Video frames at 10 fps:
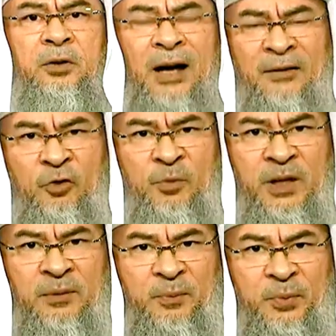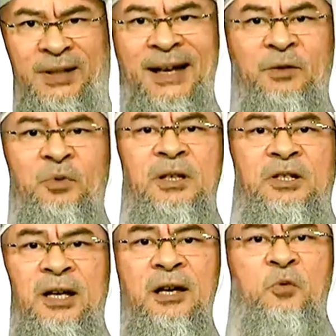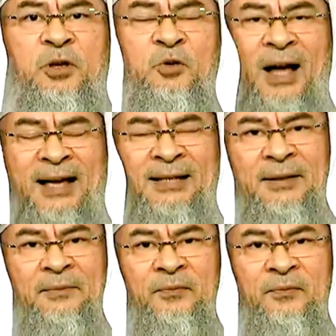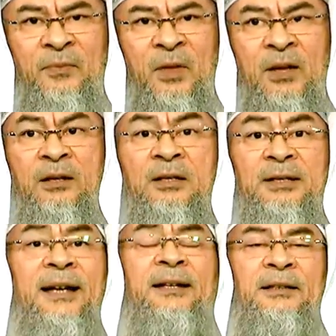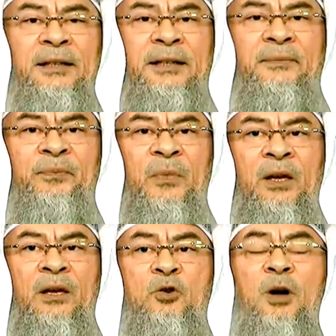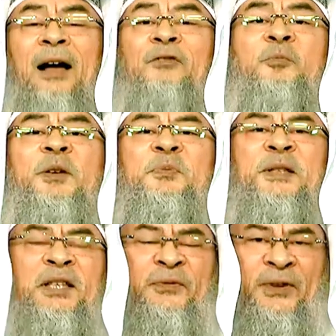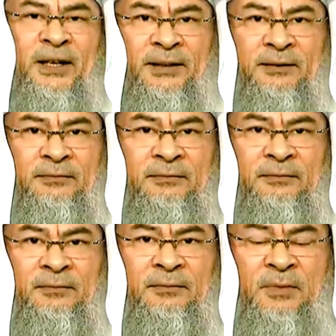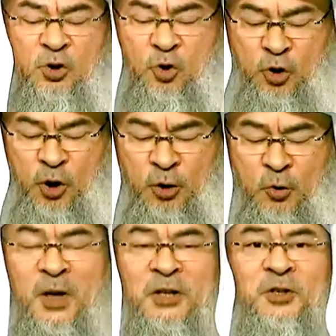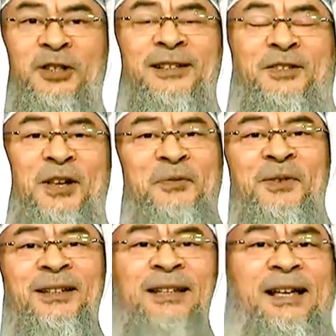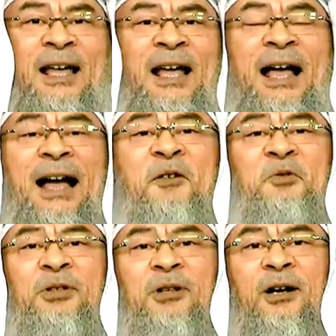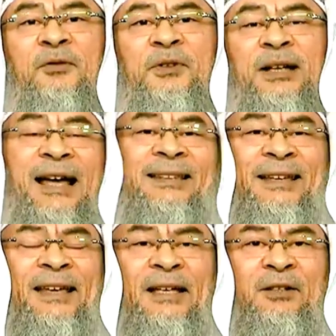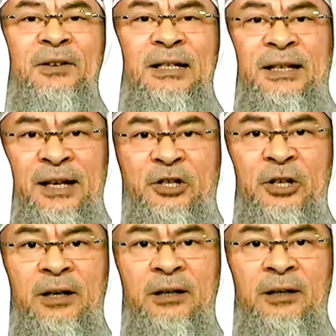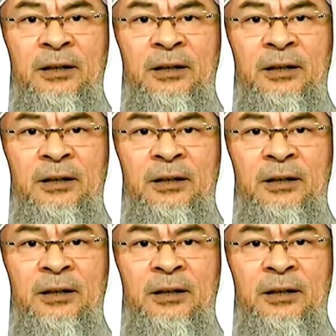You have to be polite with the sheikh when you ask him. Secondly, you have to be specific. So your question is definitely out of the etiquette of asking a sheikh.